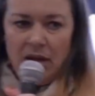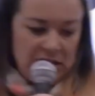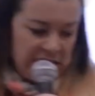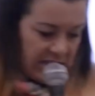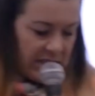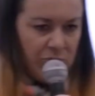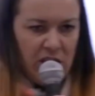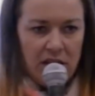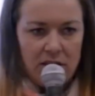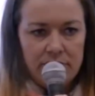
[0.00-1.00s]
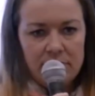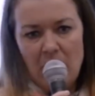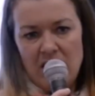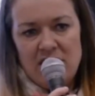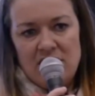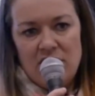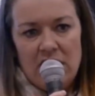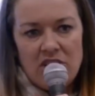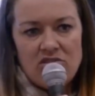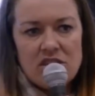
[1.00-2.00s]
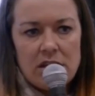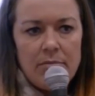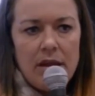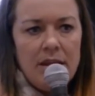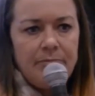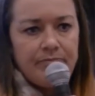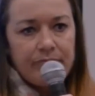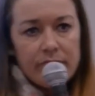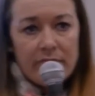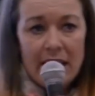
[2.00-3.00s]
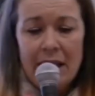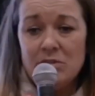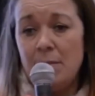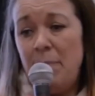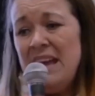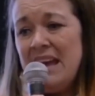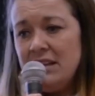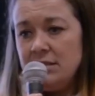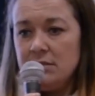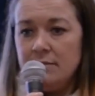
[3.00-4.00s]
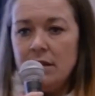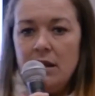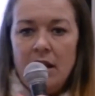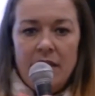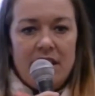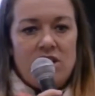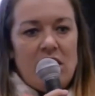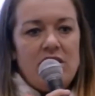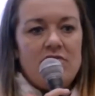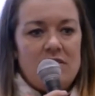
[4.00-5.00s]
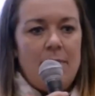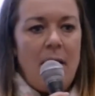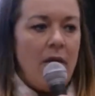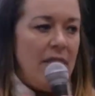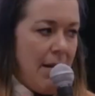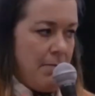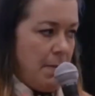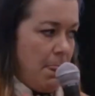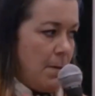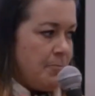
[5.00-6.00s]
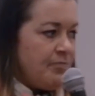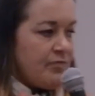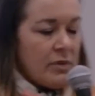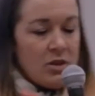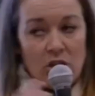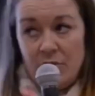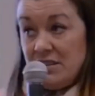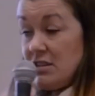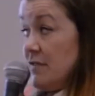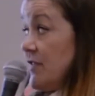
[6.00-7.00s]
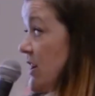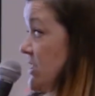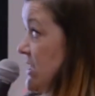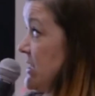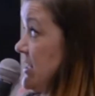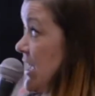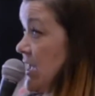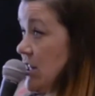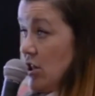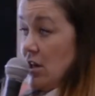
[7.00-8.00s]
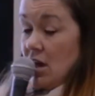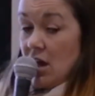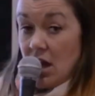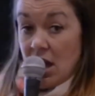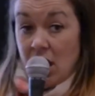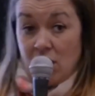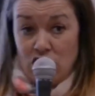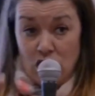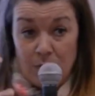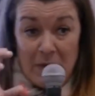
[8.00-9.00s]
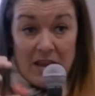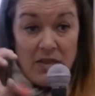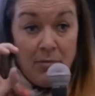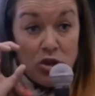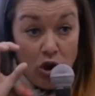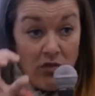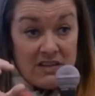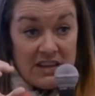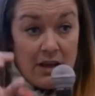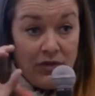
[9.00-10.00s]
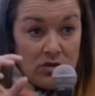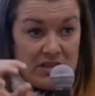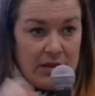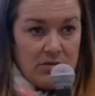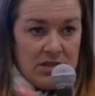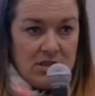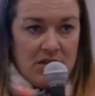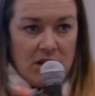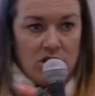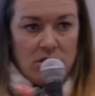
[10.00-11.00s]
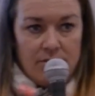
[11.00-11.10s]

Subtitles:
in that subject, the person isn't really interested in me, it was a PS. The agenda is about them. So this conversing stage should be the majority of your sales interaction.